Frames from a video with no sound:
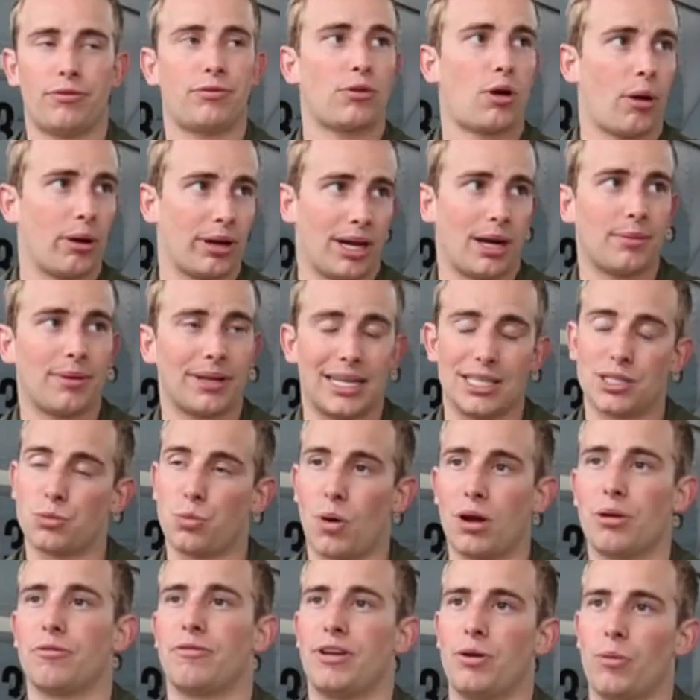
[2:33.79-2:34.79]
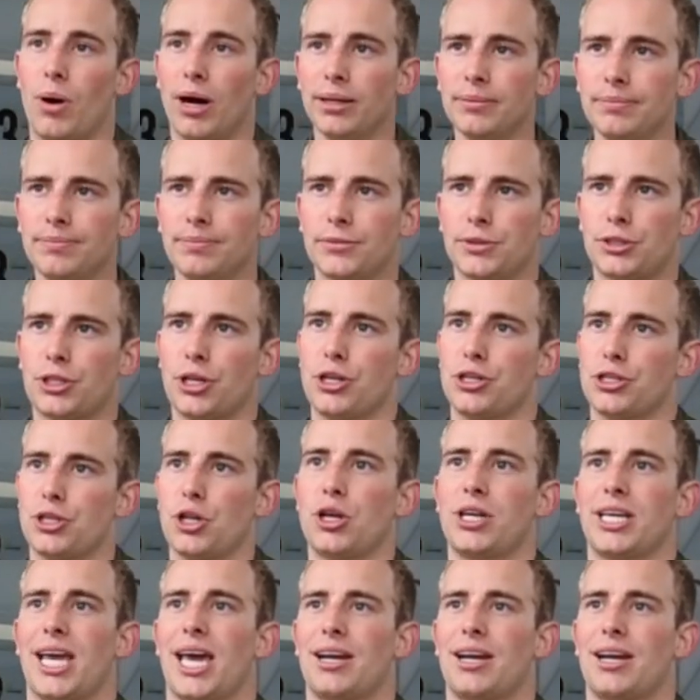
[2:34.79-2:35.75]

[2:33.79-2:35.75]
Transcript: going up against 1v1, so just learning